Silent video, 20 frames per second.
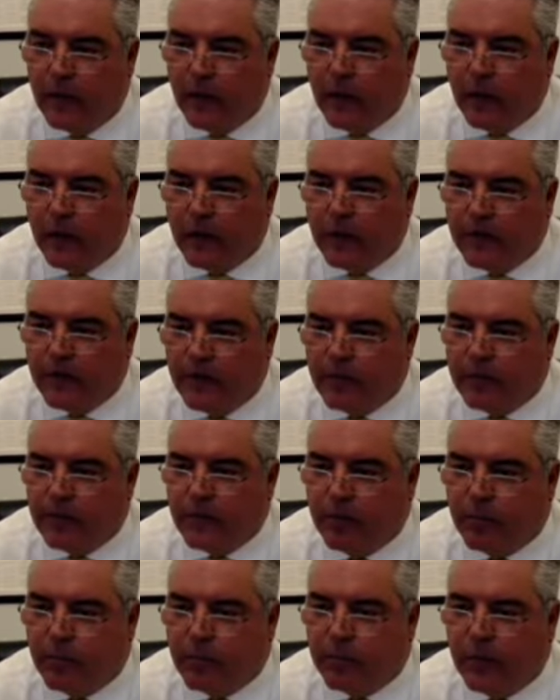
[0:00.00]
and a
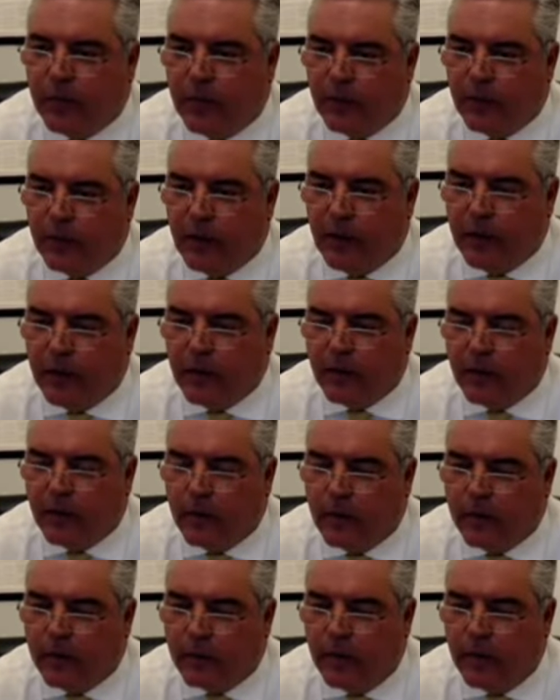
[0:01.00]
60% rate
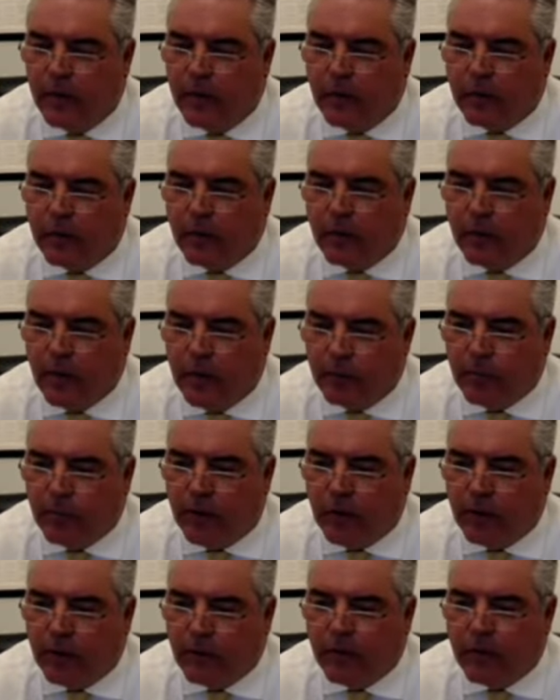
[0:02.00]
increase for
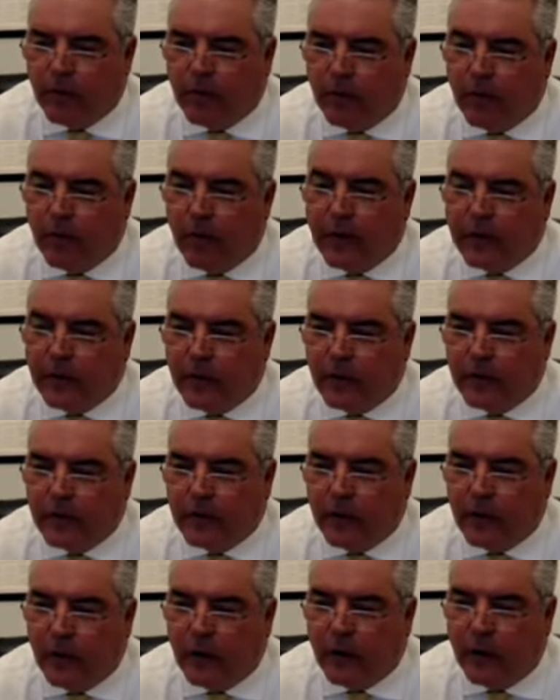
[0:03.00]
ratepayers in the Rochester
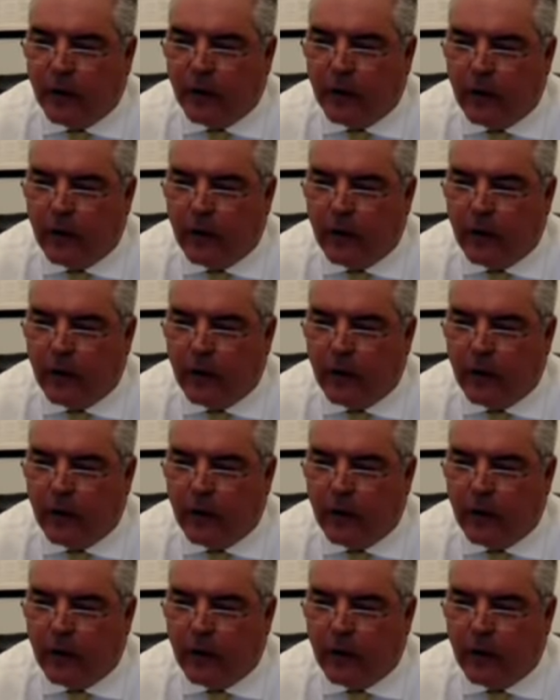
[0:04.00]
area.